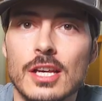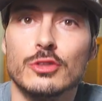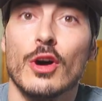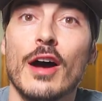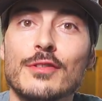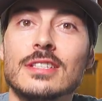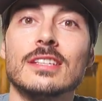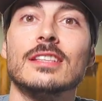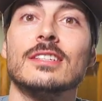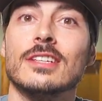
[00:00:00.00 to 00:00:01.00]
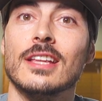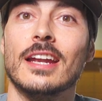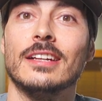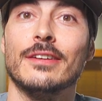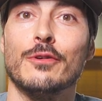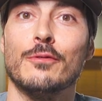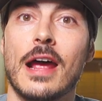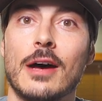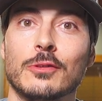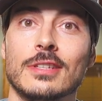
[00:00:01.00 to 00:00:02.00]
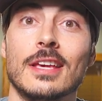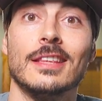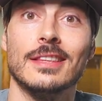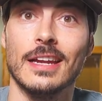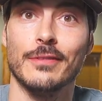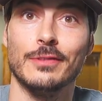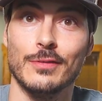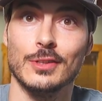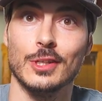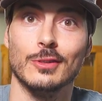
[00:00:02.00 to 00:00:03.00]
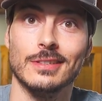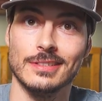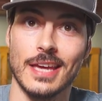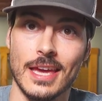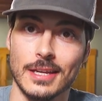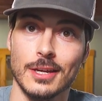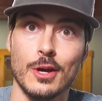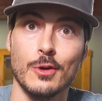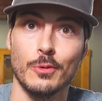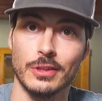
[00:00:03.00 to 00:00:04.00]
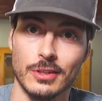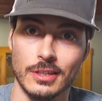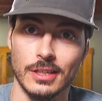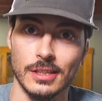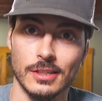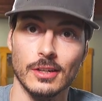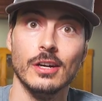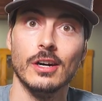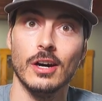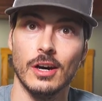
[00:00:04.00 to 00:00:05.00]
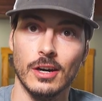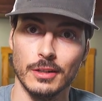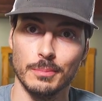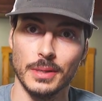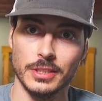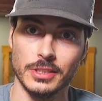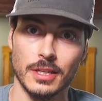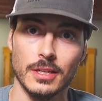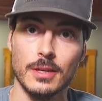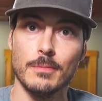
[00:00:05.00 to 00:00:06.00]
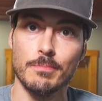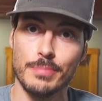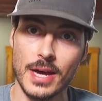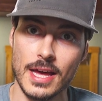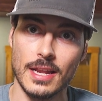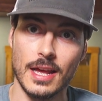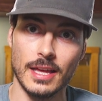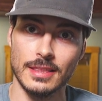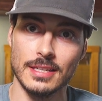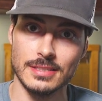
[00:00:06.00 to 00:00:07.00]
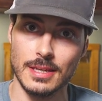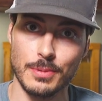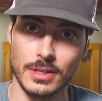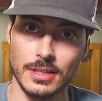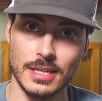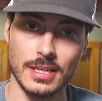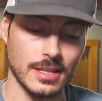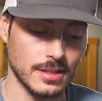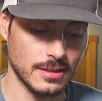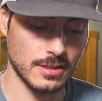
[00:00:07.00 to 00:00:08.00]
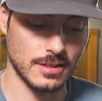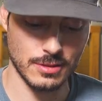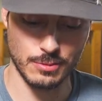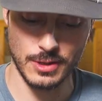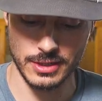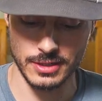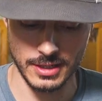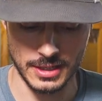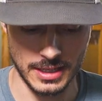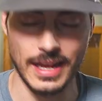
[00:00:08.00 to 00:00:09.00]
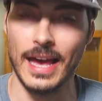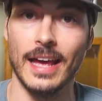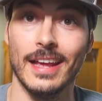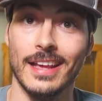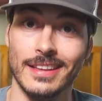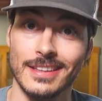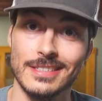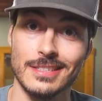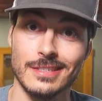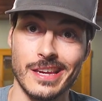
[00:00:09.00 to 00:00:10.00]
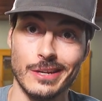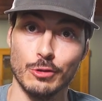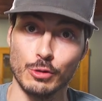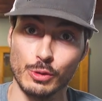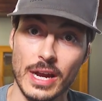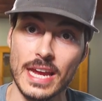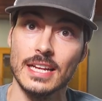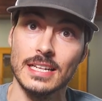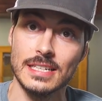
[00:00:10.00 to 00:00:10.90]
So obviously there's a lot of different routes that I've given you to take with your gear on a budget. But I think typically this is what you're looking at, and this is a great